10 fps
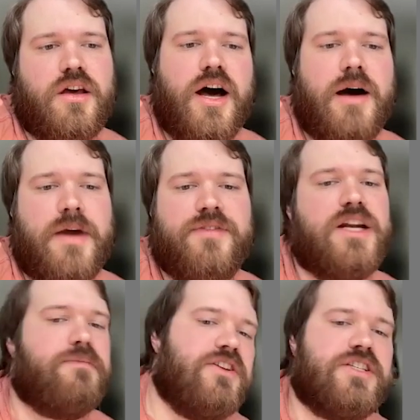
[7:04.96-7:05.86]
And
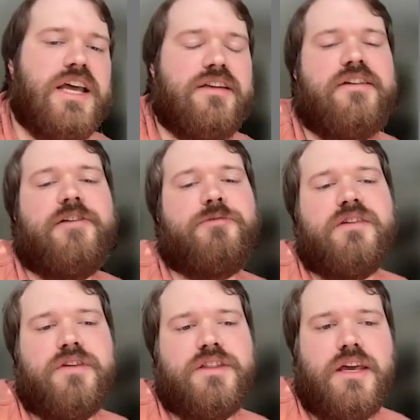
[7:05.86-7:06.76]
then a bunch of CSL
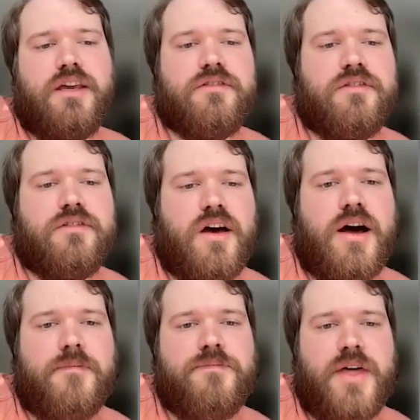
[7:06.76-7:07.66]
specific things
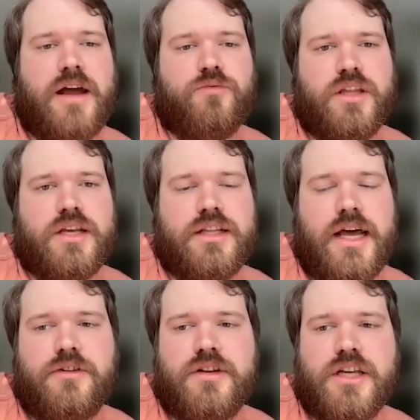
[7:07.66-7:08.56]
that really
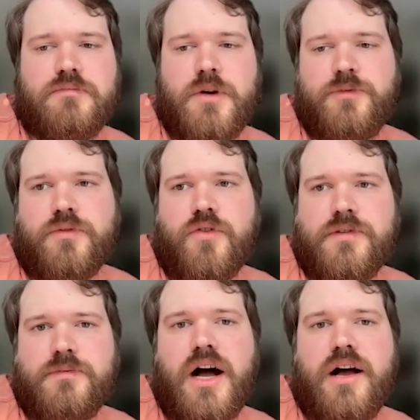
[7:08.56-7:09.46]
allow you to get the most
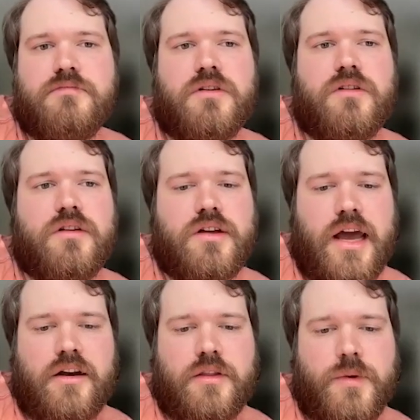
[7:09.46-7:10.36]
performance possible
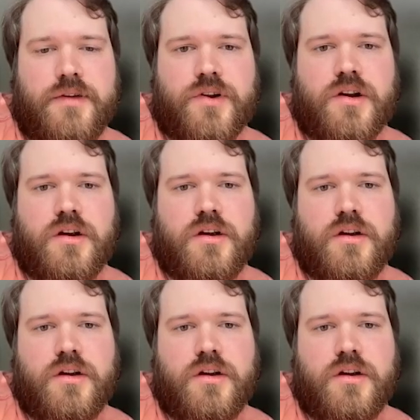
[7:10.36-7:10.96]
out of the wafer.